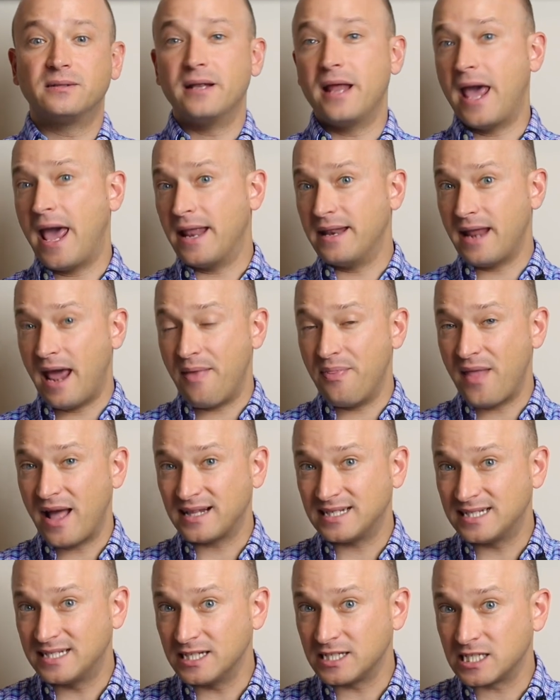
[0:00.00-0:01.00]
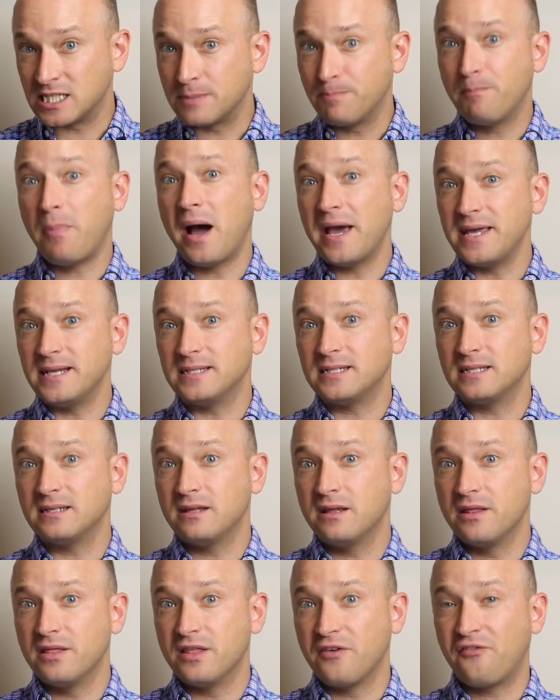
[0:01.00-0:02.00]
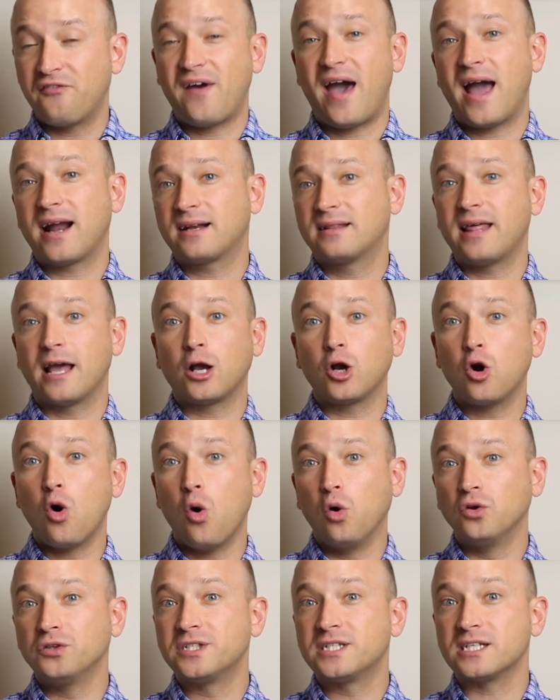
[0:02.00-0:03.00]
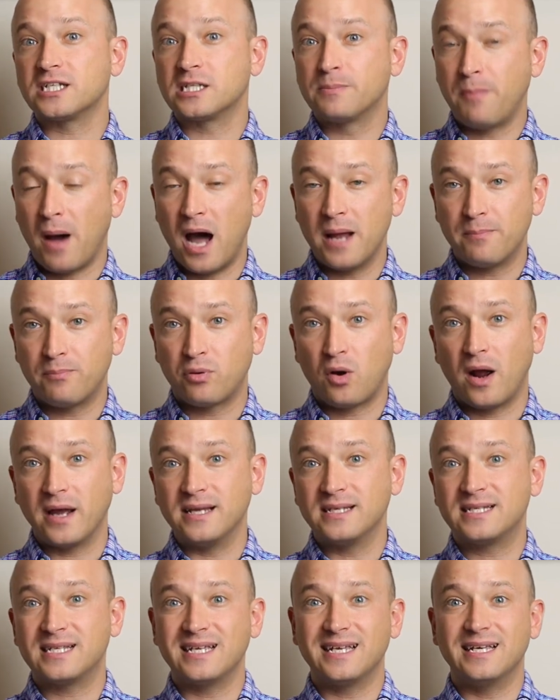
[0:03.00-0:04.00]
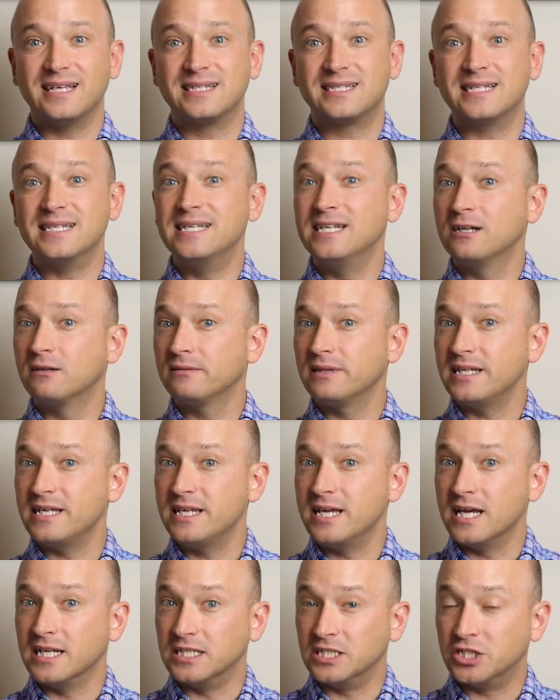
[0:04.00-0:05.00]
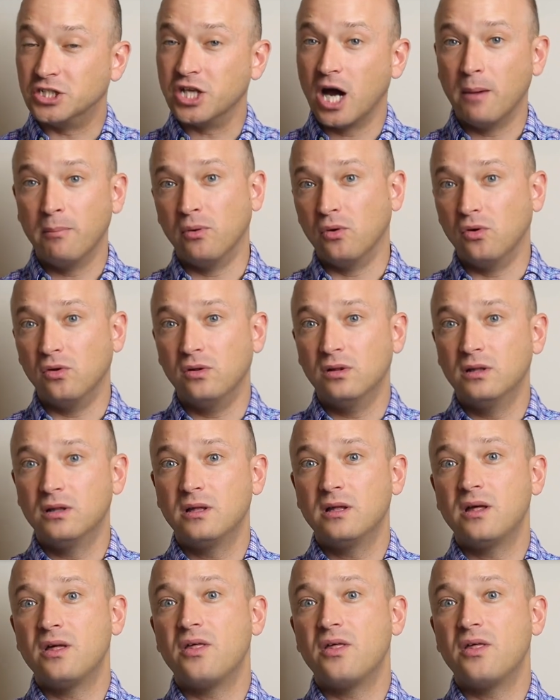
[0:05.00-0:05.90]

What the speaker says: And that's despite the fact that gold's spot price is nearly double